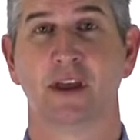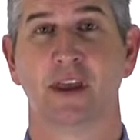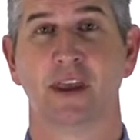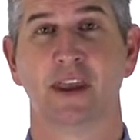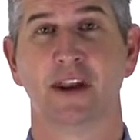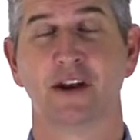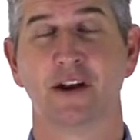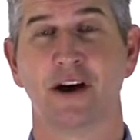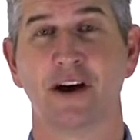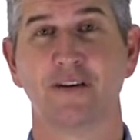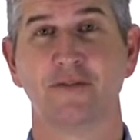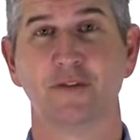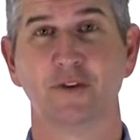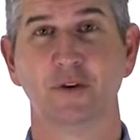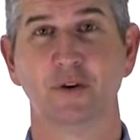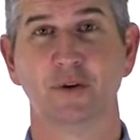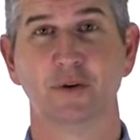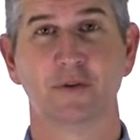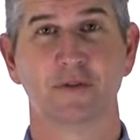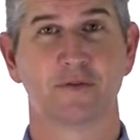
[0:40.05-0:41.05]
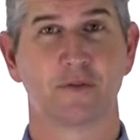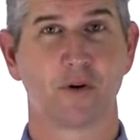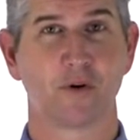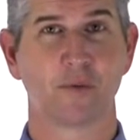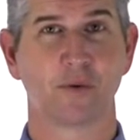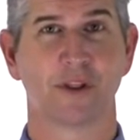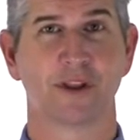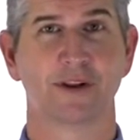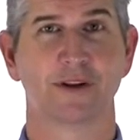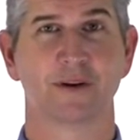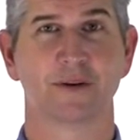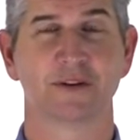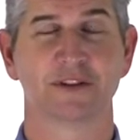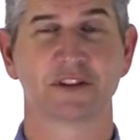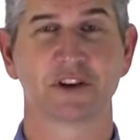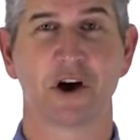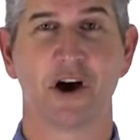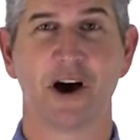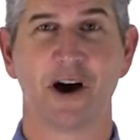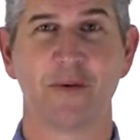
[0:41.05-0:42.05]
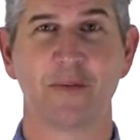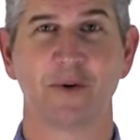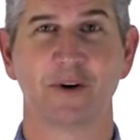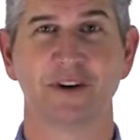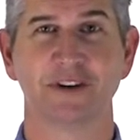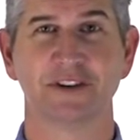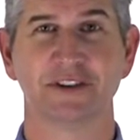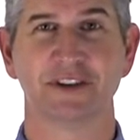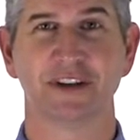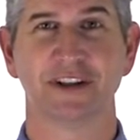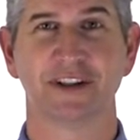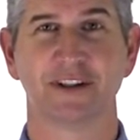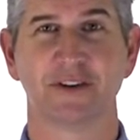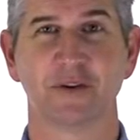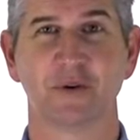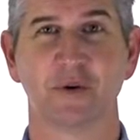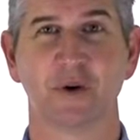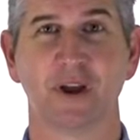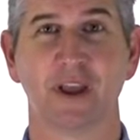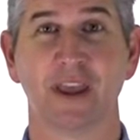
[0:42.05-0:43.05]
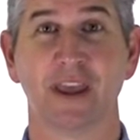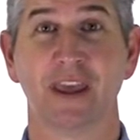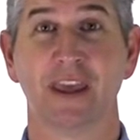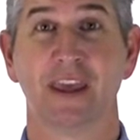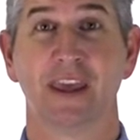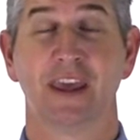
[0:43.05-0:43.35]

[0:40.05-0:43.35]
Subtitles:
in Nauvoo, formerly known as Commerce, Illinois.